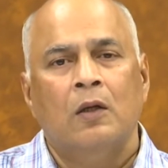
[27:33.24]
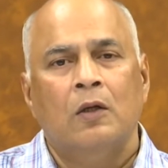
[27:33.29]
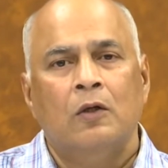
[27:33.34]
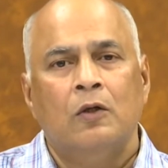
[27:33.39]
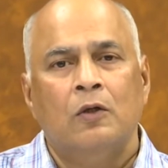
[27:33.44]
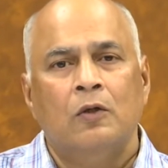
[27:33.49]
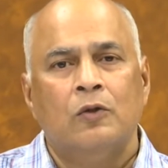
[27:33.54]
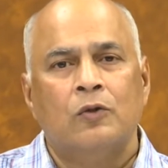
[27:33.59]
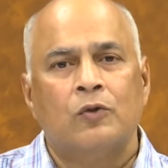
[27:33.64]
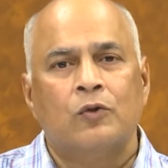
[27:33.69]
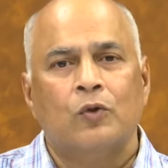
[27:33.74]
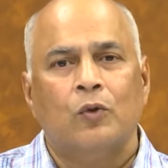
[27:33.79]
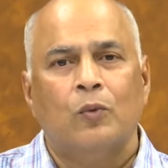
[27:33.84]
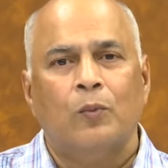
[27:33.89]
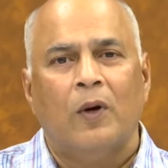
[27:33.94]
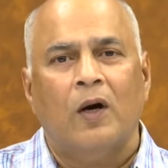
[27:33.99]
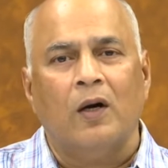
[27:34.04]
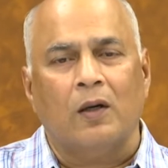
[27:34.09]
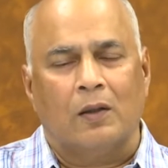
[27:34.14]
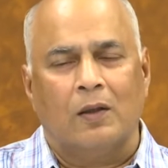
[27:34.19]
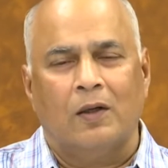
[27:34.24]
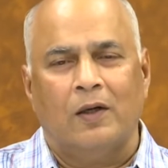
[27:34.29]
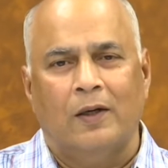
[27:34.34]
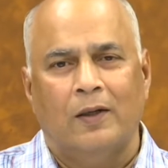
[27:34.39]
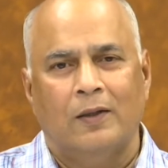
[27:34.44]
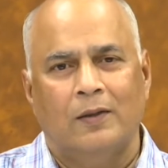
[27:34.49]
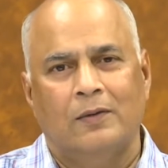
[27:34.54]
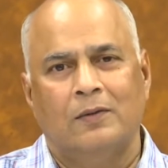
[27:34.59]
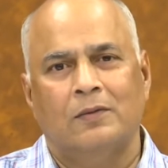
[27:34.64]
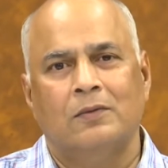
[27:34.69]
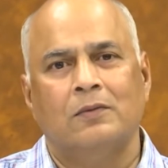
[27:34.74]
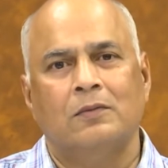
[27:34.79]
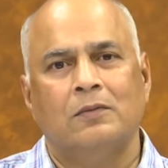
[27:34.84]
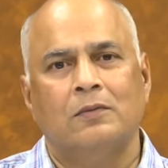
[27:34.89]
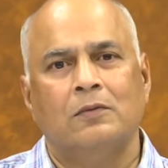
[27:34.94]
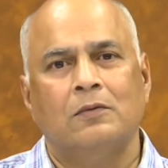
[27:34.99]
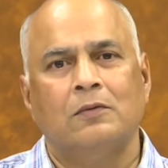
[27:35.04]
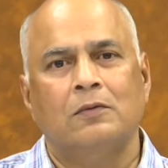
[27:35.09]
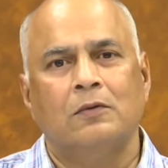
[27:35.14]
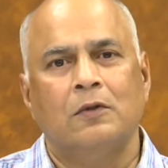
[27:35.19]
so what
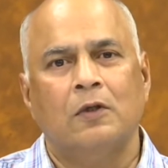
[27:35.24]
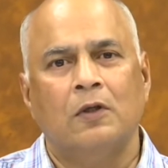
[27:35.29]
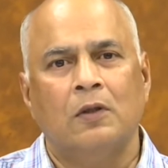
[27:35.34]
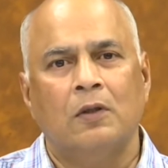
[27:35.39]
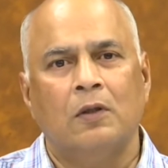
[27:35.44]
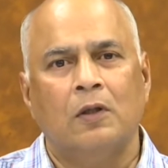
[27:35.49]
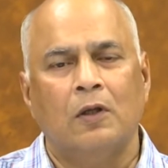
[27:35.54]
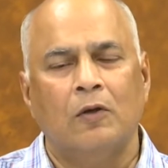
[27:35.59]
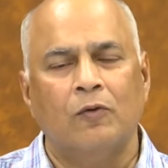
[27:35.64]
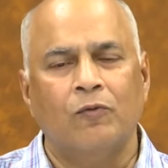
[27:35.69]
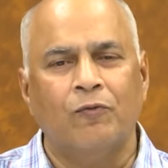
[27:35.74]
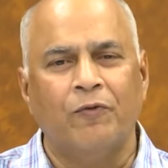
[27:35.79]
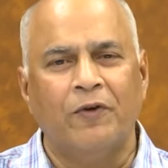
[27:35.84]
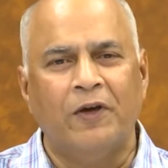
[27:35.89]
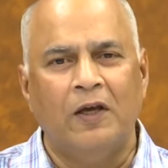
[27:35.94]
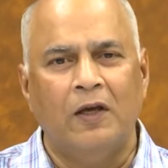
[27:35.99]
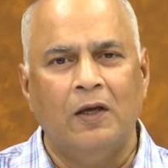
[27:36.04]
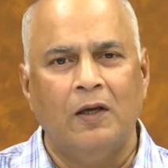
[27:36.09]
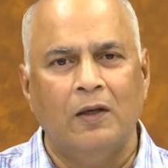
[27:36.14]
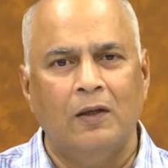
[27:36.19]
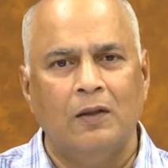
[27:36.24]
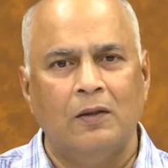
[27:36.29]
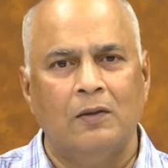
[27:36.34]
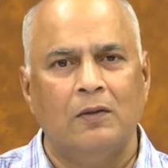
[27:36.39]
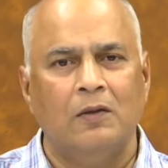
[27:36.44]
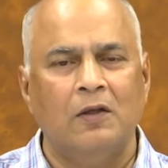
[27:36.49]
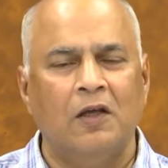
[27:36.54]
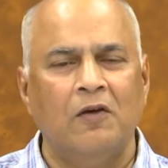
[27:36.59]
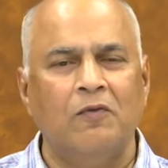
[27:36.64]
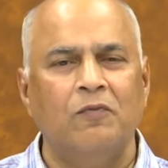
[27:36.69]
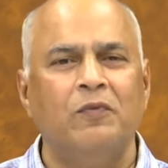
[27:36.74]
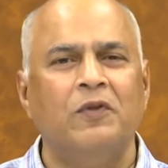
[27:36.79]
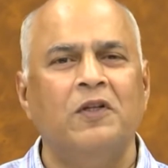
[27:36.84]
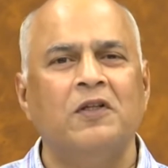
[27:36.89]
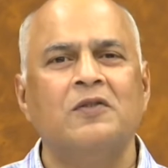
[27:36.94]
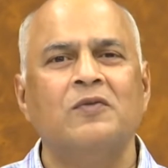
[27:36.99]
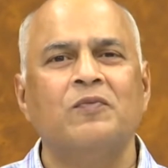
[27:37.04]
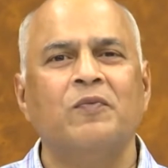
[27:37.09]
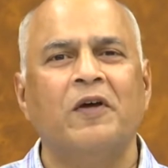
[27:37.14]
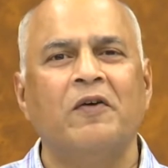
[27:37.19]
if we give this
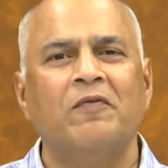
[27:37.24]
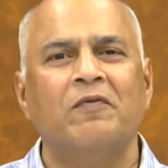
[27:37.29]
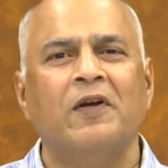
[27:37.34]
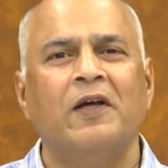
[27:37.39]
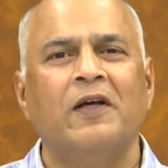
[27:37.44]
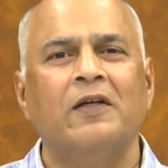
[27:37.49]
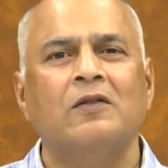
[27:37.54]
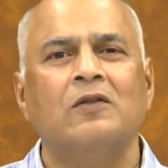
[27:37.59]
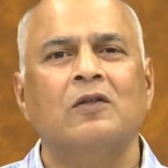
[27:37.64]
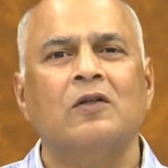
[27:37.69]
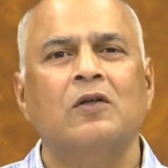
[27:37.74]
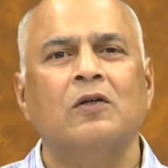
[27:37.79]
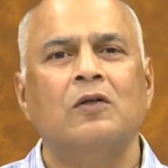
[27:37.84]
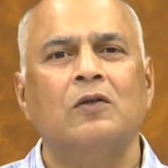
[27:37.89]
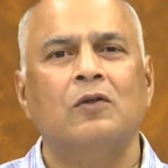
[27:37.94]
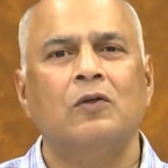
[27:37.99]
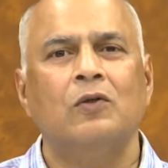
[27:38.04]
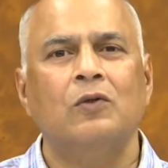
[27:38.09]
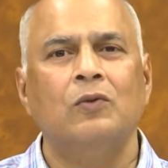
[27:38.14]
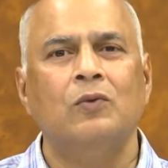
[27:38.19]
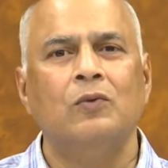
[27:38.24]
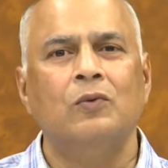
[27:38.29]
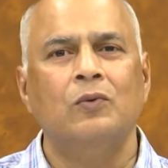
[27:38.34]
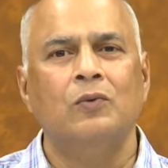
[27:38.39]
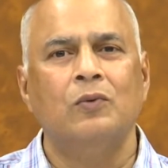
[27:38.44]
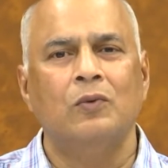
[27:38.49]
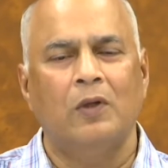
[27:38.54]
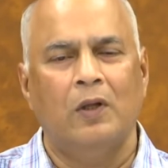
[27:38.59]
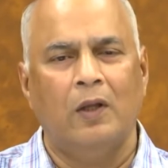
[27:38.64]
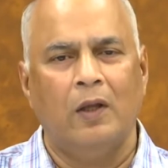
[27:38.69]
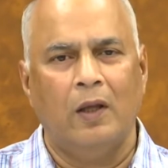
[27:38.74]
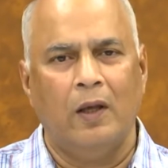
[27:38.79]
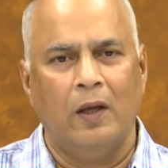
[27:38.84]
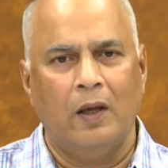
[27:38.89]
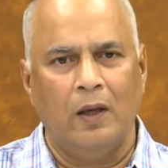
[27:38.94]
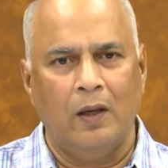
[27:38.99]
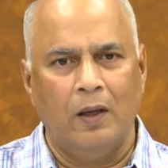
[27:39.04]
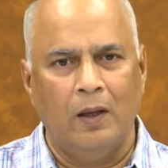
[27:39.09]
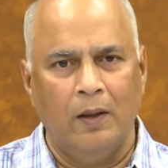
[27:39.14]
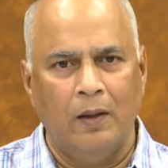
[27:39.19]
wavelength to
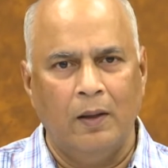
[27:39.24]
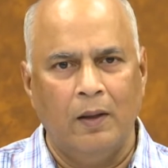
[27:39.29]
a